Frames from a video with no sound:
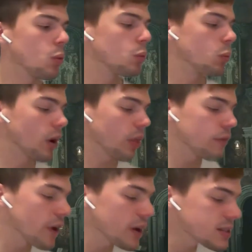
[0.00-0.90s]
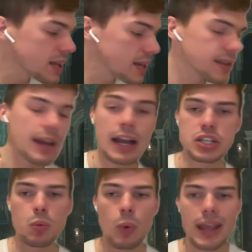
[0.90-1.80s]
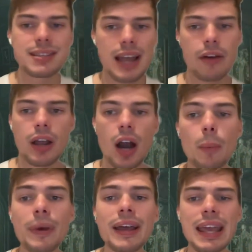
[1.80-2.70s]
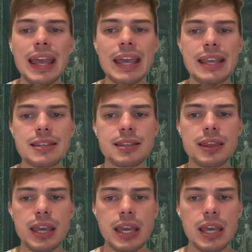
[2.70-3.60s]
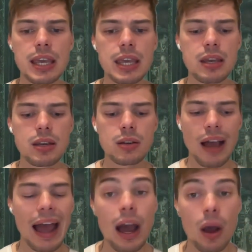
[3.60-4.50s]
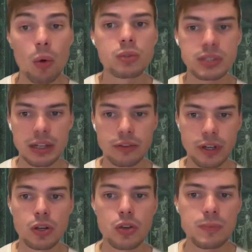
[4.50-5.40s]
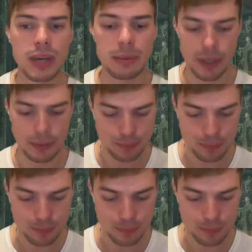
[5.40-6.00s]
one of the first things that actually wakes Harry up is the owl delivering a newspaper.